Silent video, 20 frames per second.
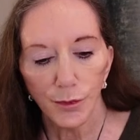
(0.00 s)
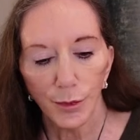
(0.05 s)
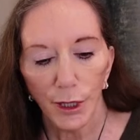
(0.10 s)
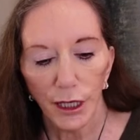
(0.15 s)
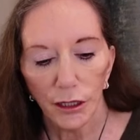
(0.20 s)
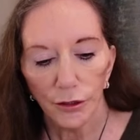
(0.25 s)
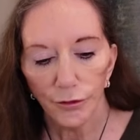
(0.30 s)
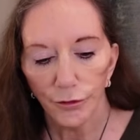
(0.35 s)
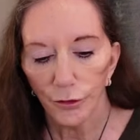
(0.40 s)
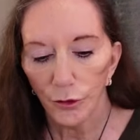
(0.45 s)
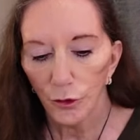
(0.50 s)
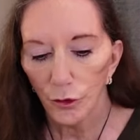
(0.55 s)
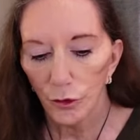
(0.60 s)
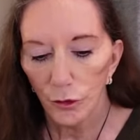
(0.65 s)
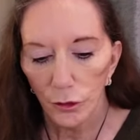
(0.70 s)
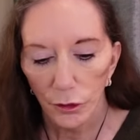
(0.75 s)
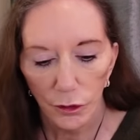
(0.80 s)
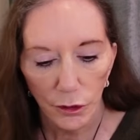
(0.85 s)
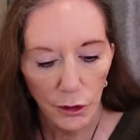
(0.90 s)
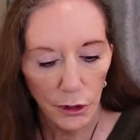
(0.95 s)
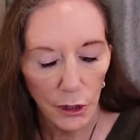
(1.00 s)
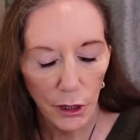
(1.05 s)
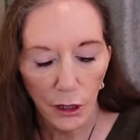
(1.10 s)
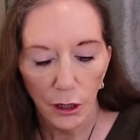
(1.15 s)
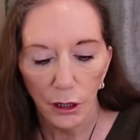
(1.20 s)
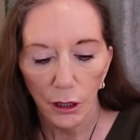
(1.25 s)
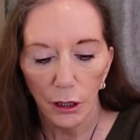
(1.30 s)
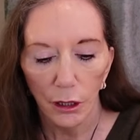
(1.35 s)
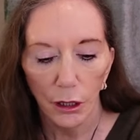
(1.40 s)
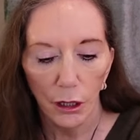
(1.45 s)
bag for
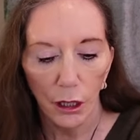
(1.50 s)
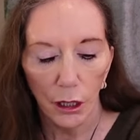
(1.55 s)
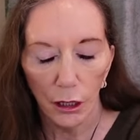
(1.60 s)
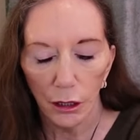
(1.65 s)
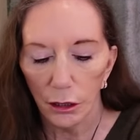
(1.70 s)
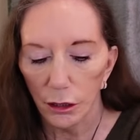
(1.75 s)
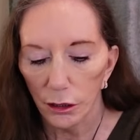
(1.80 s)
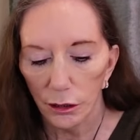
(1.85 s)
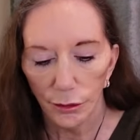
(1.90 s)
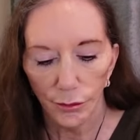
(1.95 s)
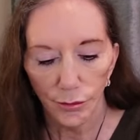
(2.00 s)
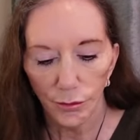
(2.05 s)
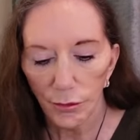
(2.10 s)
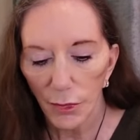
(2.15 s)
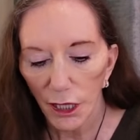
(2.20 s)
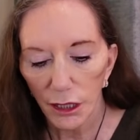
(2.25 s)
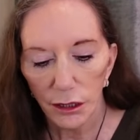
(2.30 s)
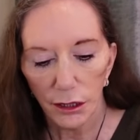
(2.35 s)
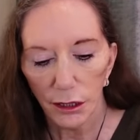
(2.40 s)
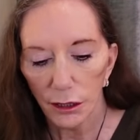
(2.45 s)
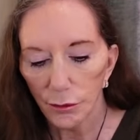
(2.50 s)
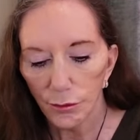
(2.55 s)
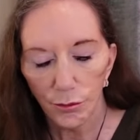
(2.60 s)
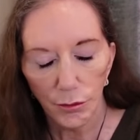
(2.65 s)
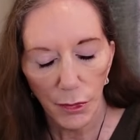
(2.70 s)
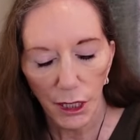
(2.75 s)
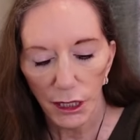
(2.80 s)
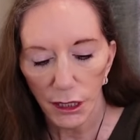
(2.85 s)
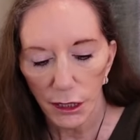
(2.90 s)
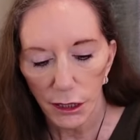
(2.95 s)
many
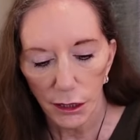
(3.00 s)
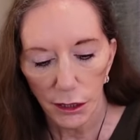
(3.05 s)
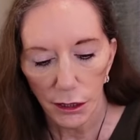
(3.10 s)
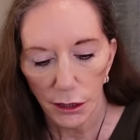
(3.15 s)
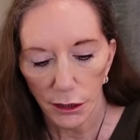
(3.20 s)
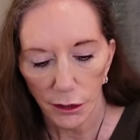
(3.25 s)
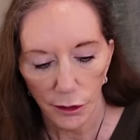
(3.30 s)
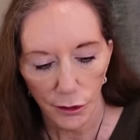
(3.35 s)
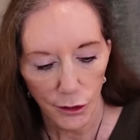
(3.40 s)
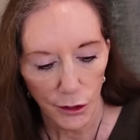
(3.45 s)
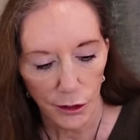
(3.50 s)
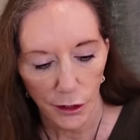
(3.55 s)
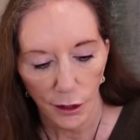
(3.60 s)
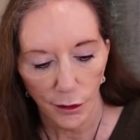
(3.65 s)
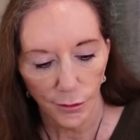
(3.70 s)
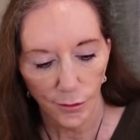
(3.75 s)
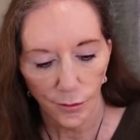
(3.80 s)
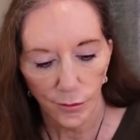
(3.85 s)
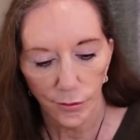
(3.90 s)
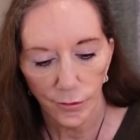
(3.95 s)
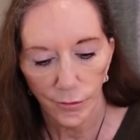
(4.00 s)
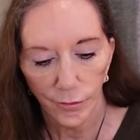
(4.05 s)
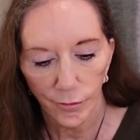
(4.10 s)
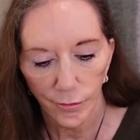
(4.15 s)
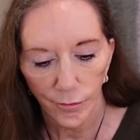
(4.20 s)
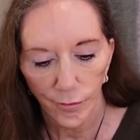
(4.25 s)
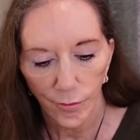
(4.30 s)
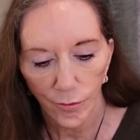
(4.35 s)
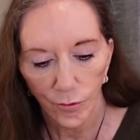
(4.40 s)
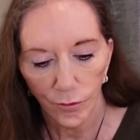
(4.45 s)
years.
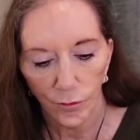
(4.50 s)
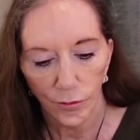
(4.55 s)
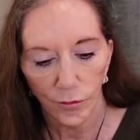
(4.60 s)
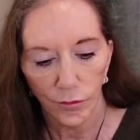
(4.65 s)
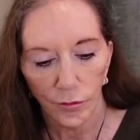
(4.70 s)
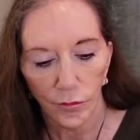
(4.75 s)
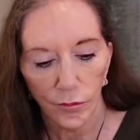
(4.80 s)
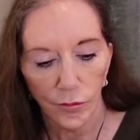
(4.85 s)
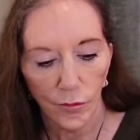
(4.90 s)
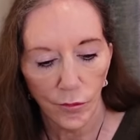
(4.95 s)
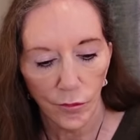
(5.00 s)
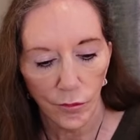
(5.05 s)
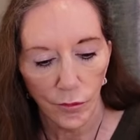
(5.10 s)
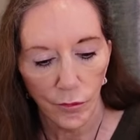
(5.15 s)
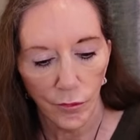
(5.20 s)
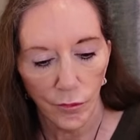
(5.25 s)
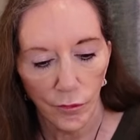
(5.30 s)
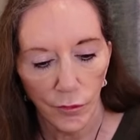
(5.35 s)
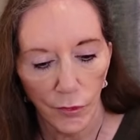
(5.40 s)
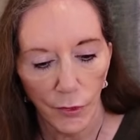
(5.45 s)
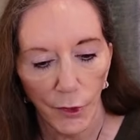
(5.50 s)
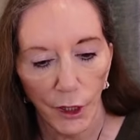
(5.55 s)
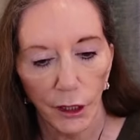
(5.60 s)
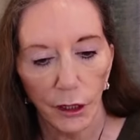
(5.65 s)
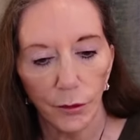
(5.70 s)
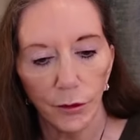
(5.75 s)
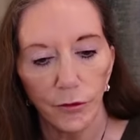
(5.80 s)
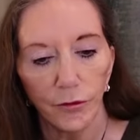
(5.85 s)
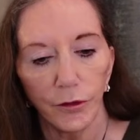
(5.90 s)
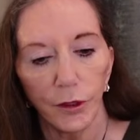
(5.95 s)
I
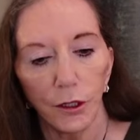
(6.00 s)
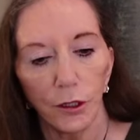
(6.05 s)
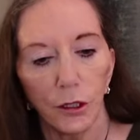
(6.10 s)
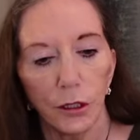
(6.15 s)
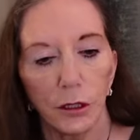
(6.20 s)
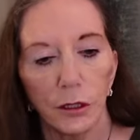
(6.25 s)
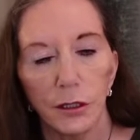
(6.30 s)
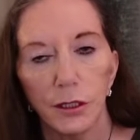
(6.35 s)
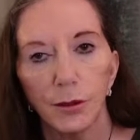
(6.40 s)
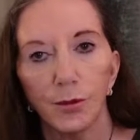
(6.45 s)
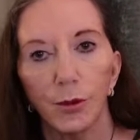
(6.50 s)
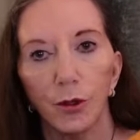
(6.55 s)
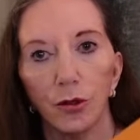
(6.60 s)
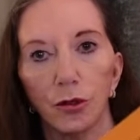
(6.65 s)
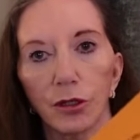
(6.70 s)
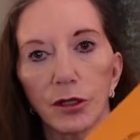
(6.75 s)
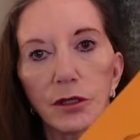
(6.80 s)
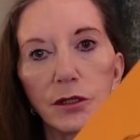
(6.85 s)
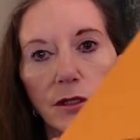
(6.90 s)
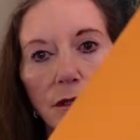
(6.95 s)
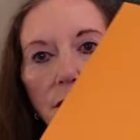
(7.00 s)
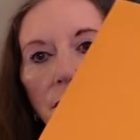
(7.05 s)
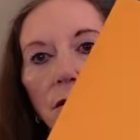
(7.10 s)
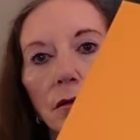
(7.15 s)
mean, very nice boxes